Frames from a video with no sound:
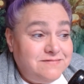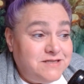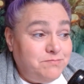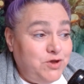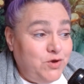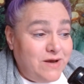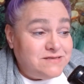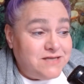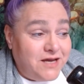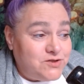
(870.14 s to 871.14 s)
some
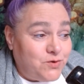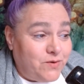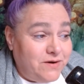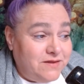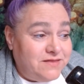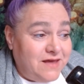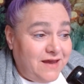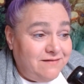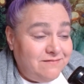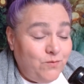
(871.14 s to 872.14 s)
U.S. territory that
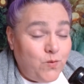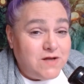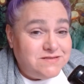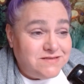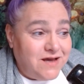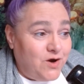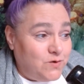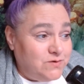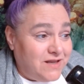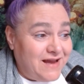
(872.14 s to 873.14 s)
they once
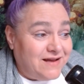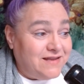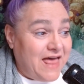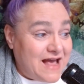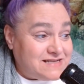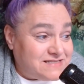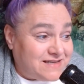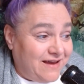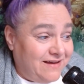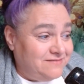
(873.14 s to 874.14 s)
owned, like
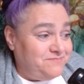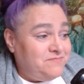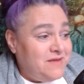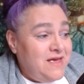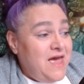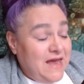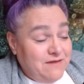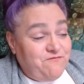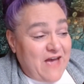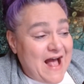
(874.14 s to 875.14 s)
Alaska.
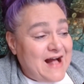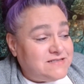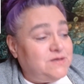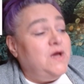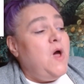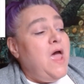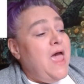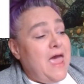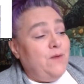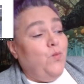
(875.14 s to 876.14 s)
In fact,
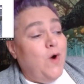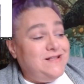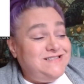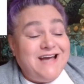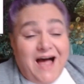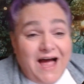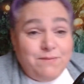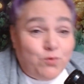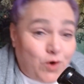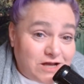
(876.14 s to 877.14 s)
at one
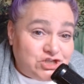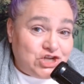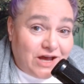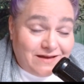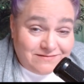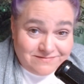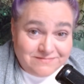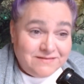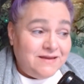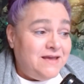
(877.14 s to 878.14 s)
time, Russia
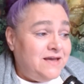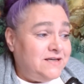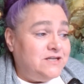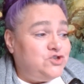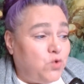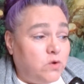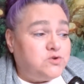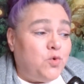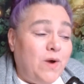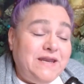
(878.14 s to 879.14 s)
controlled
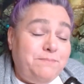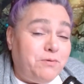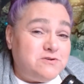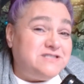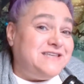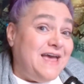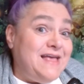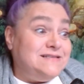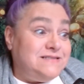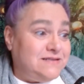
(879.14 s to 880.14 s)

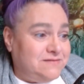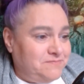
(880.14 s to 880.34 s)
20%